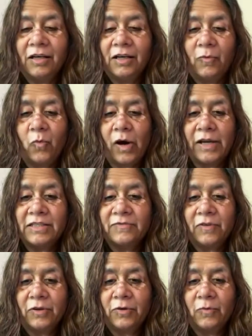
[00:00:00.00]
voice
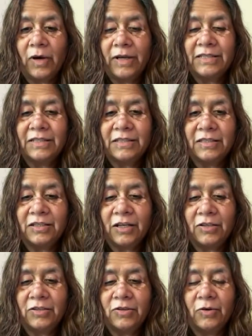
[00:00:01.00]
flow, voice
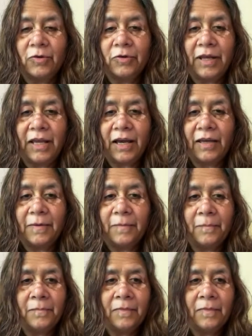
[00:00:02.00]
assistant, no code AI